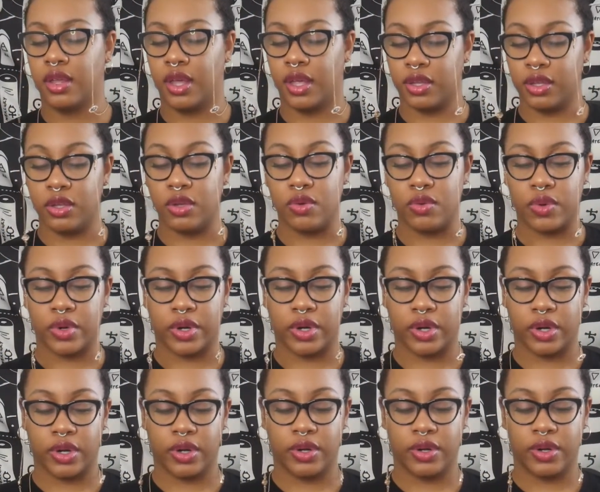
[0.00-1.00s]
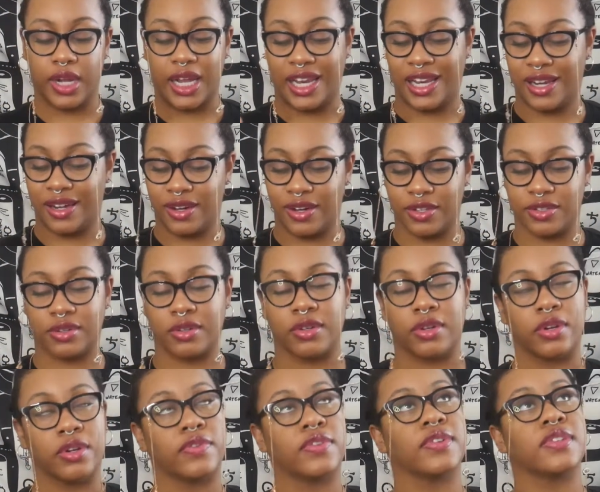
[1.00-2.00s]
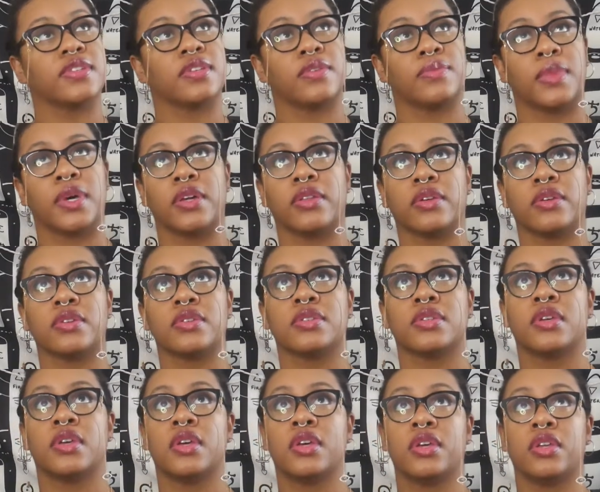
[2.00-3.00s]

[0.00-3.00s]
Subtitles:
And you were hurt, and I also heard from some others,